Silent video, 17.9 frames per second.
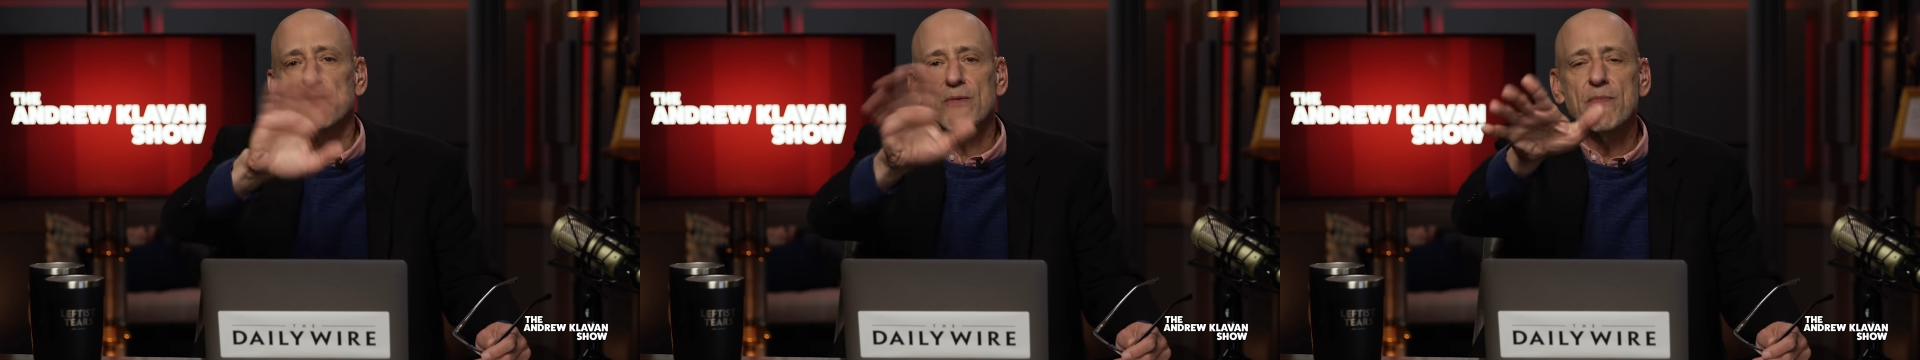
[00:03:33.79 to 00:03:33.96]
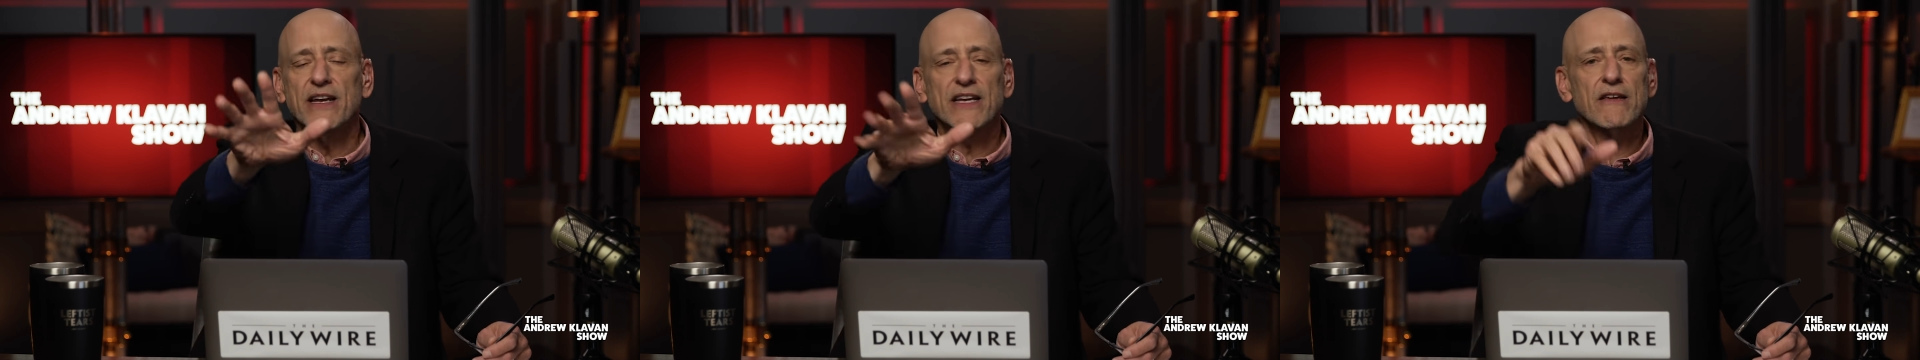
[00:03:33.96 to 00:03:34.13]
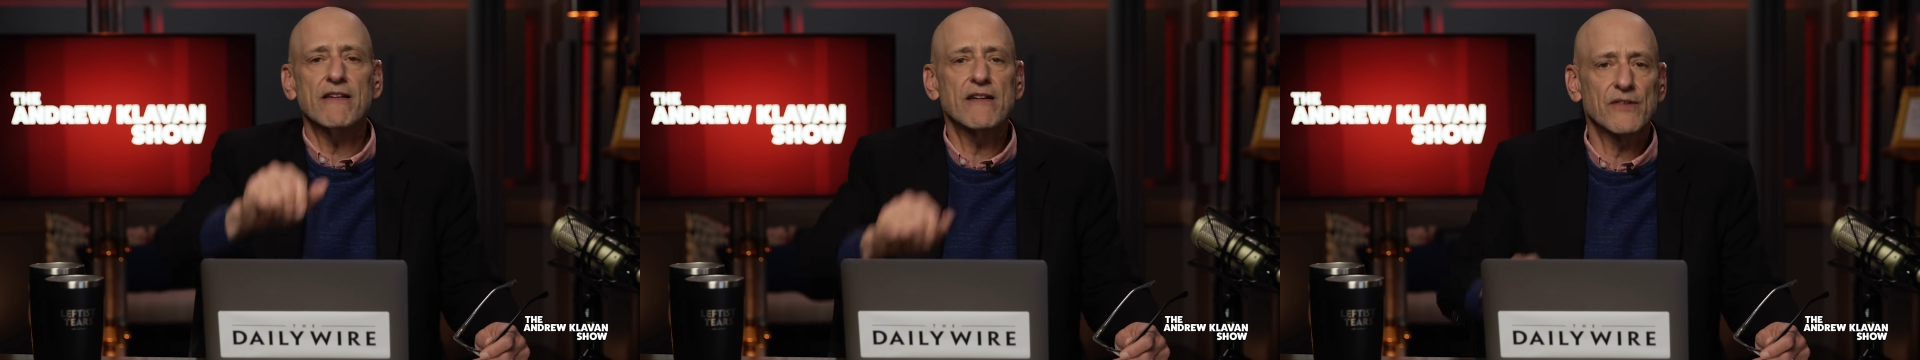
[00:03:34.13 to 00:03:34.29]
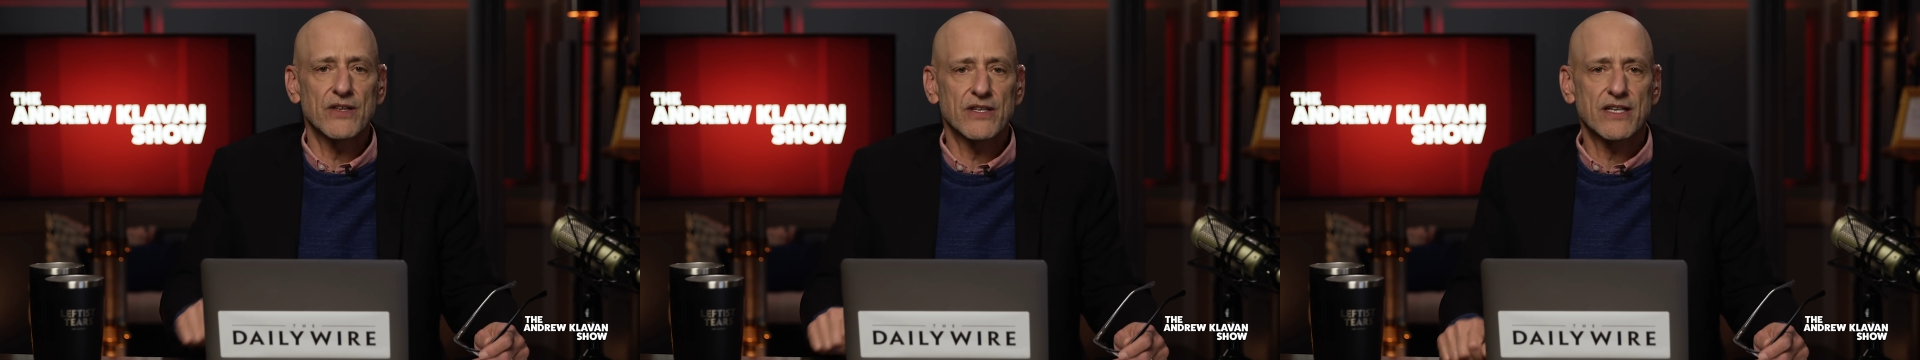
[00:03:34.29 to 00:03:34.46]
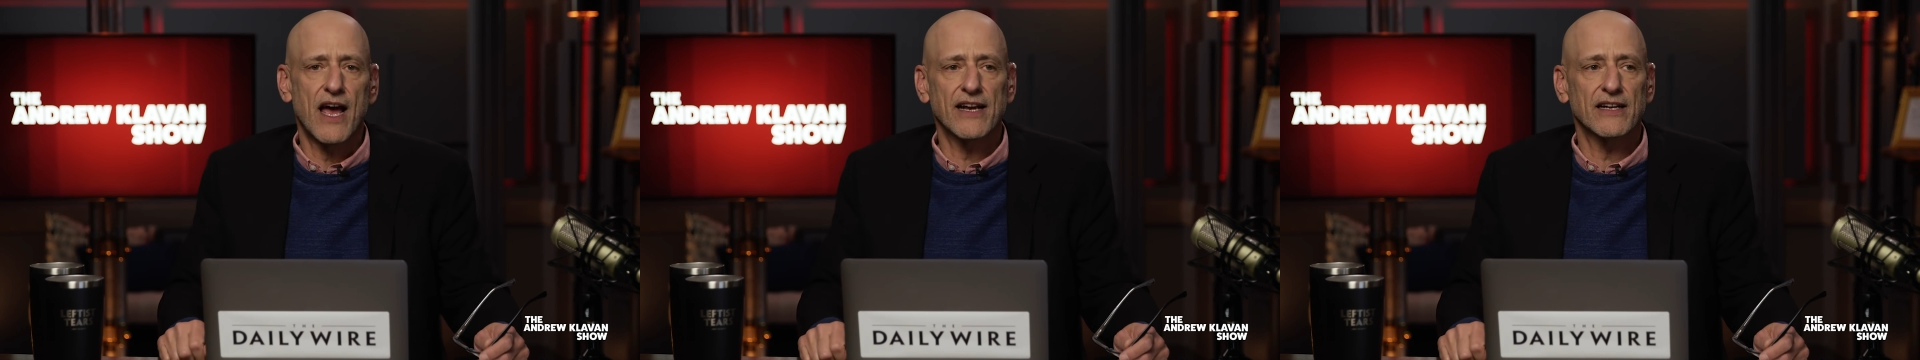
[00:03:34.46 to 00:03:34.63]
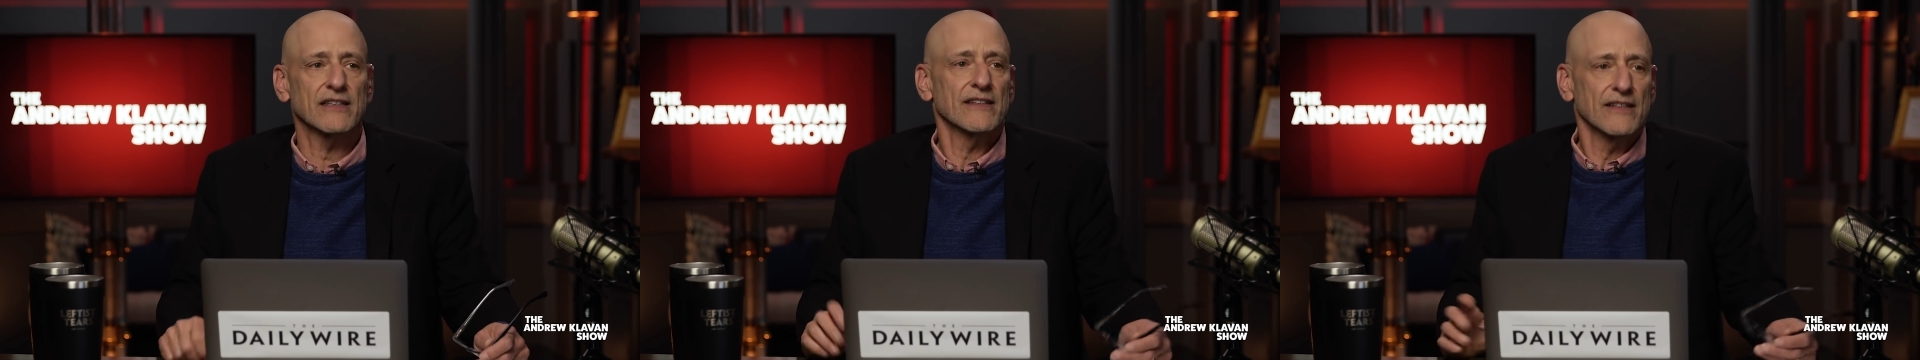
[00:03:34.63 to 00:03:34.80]
The minute you hear the
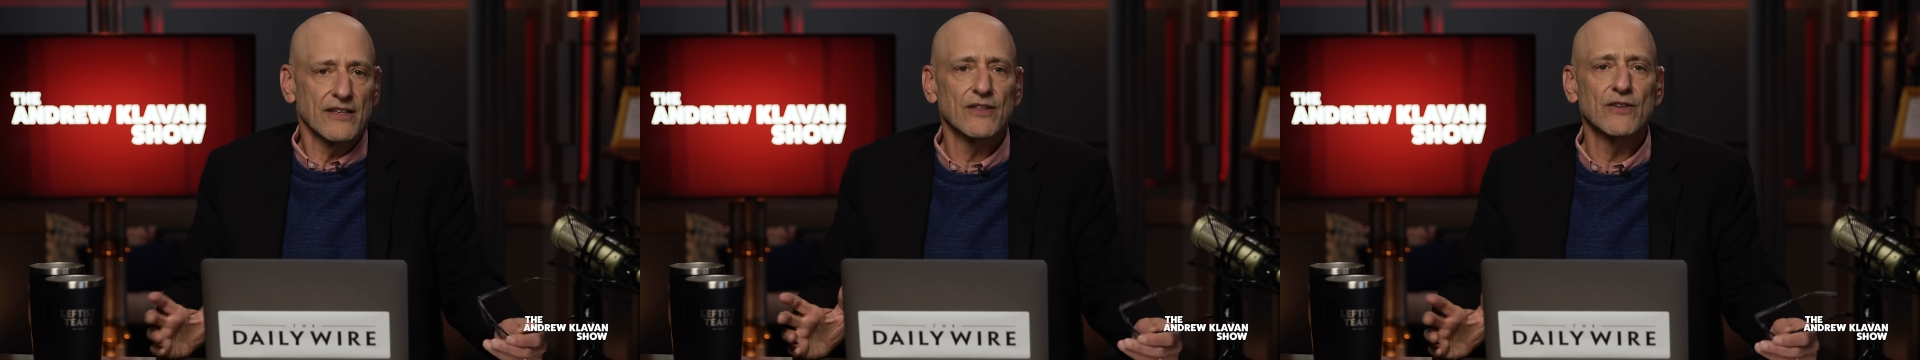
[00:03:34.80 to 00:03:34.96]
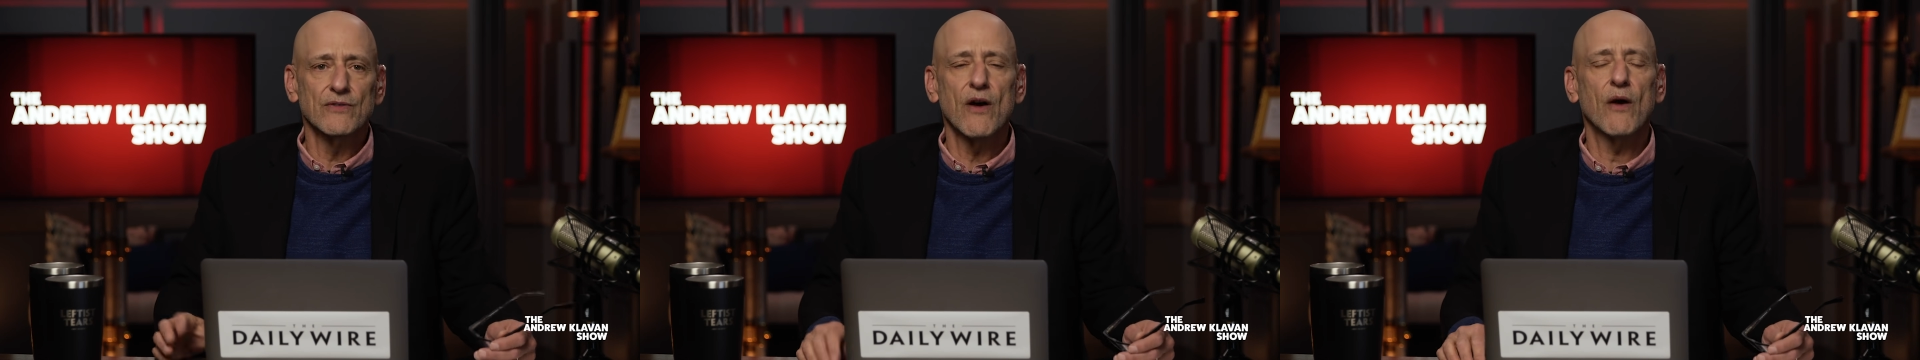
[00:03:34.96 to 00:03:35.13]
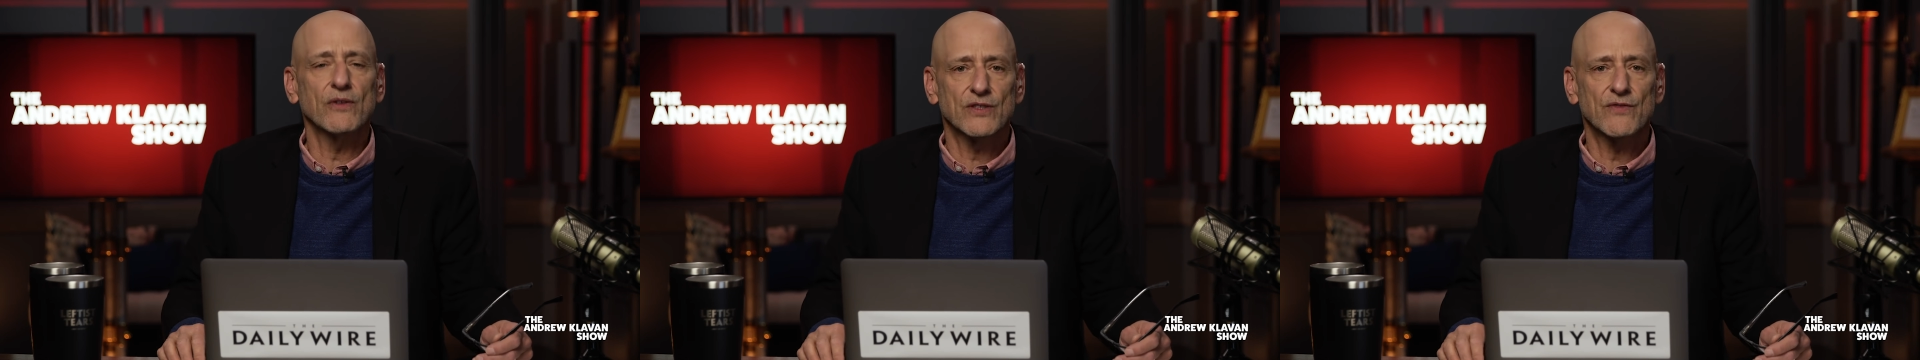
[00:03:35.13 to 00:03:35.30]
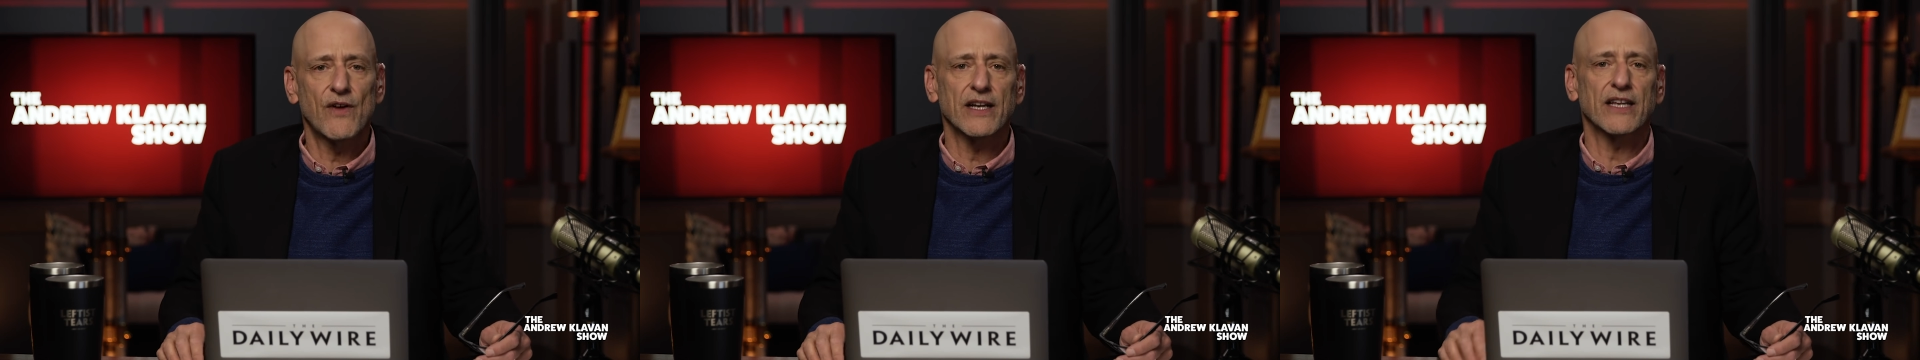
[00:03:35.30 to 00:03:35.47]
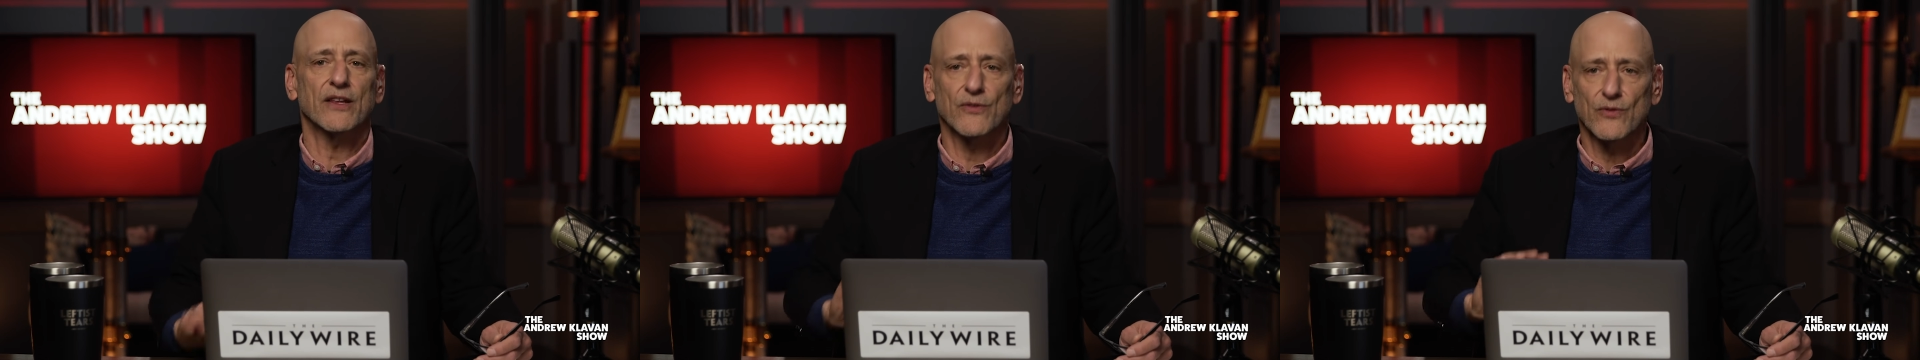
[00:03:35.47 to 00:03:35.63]
title, you know it's funny.